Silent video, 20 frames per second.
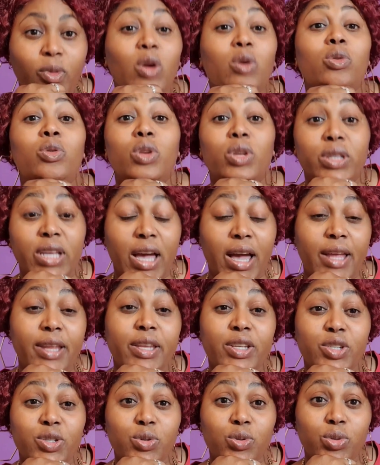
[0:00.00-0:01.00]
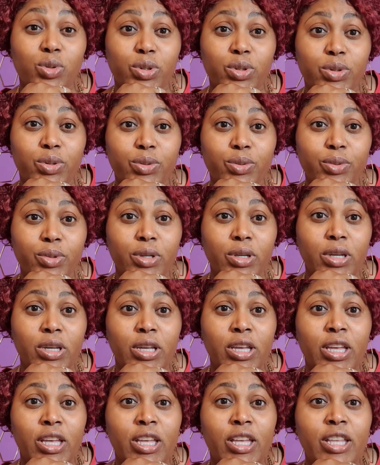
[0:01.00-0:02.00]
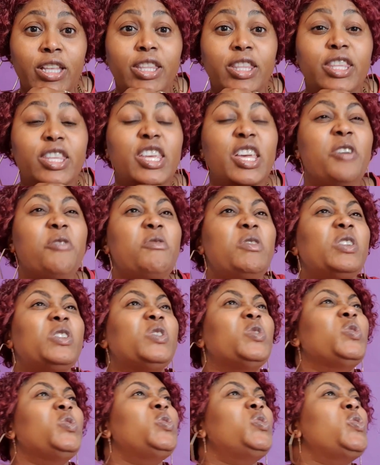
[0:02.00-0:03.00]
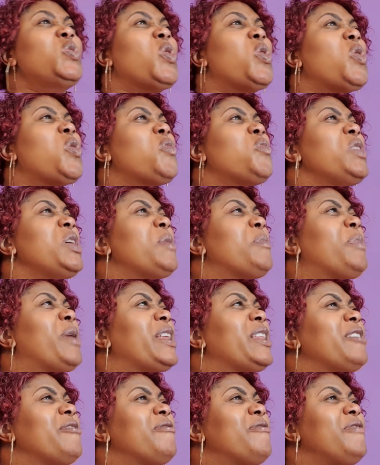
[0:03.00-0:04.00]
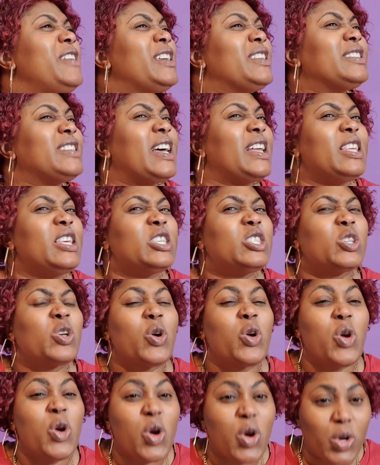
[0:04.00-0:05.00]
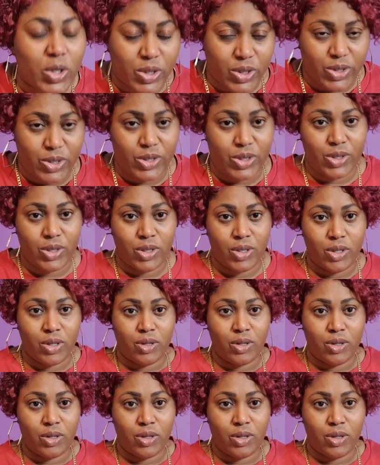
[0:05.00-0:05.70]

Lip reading: We not talk the truth. There is no way upon the face of this earth